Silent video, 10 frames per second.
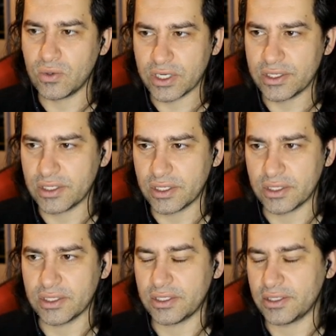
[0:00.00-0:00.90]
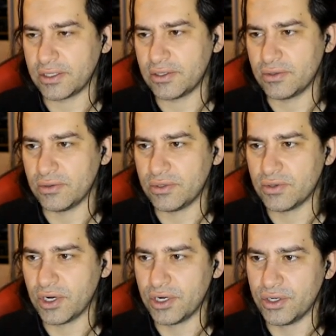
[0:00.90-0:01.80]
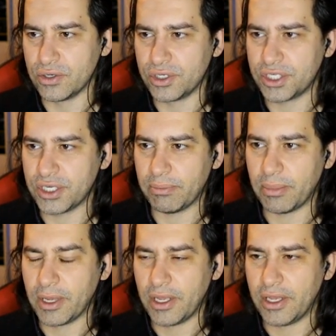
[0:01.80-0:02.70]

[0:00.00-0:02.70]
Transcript: tokens to earn your ship.